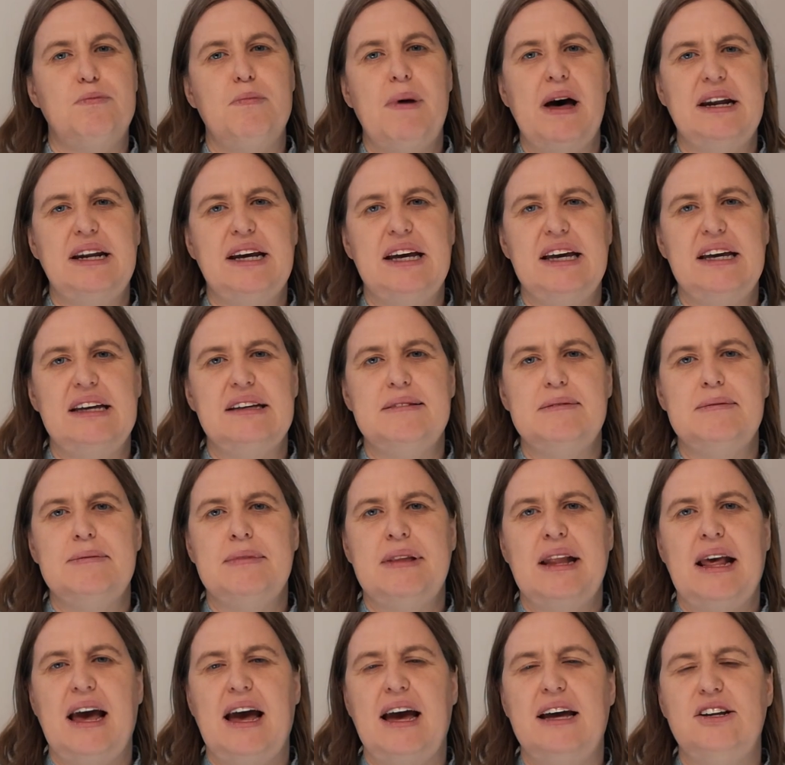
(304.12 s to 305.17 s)
money
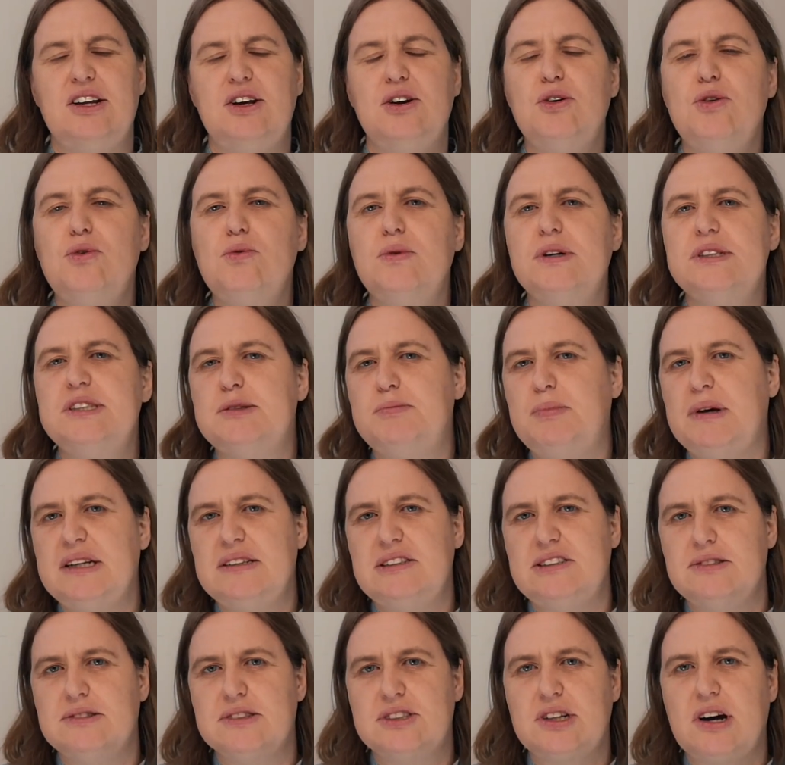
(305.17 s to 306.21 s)
And you would
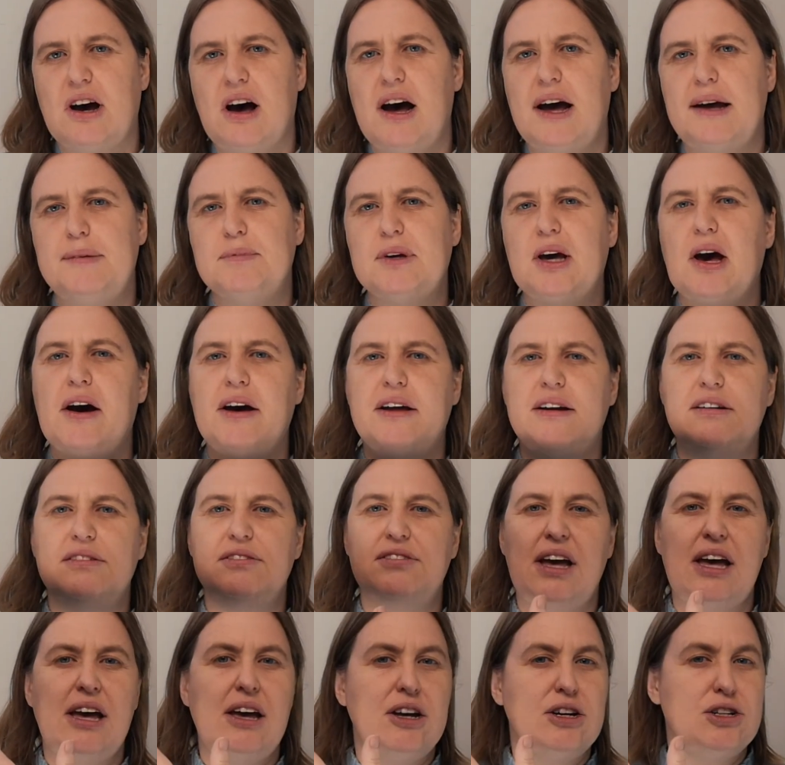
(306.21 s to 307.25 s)
spend your time kind of